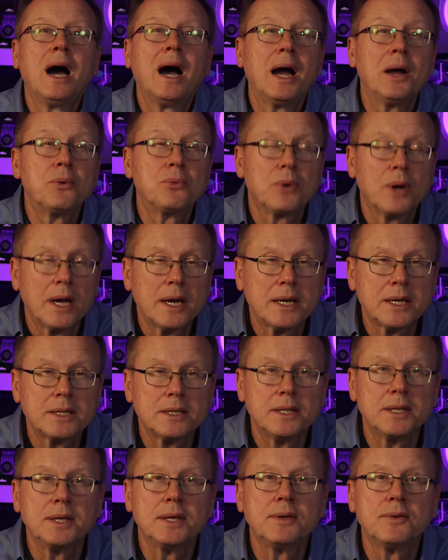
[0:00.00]

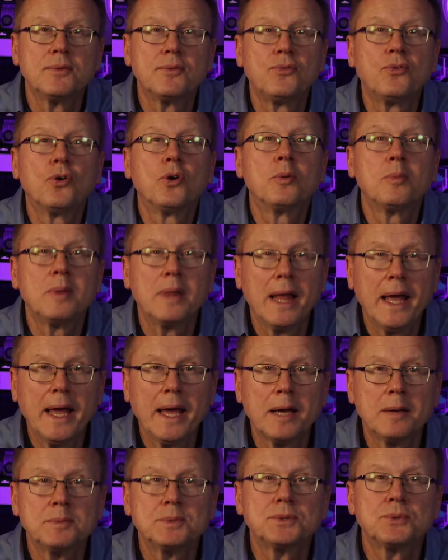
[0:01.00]
Ironically,
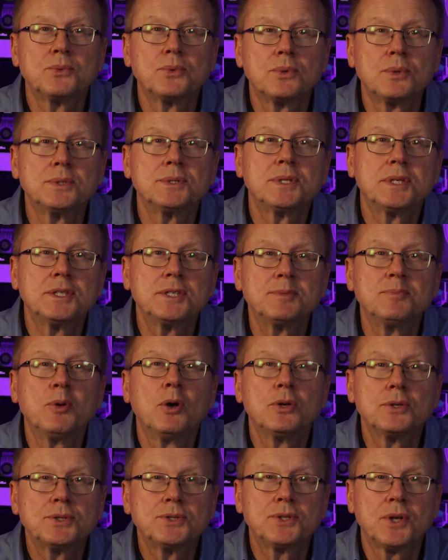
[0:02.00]
Formlabs was a
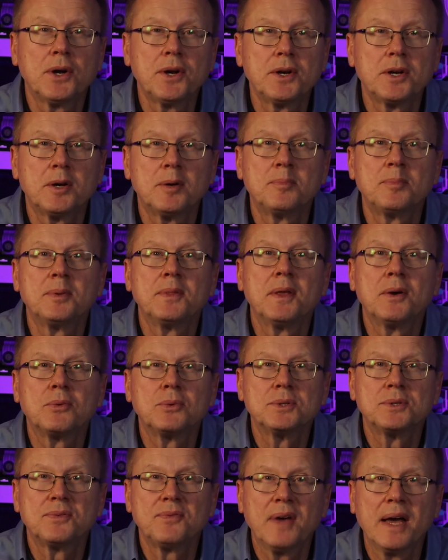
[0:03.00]
small startup that
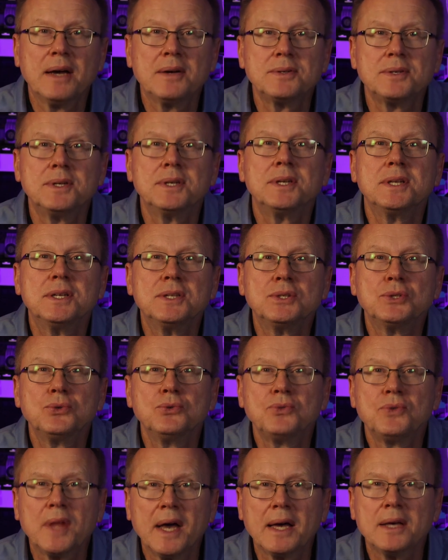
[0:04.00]
was founded in
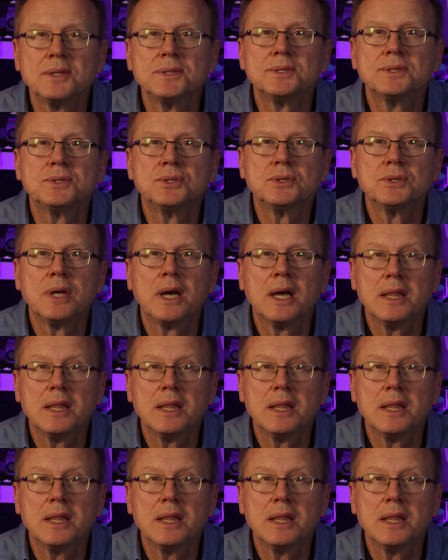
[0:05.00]
two thousand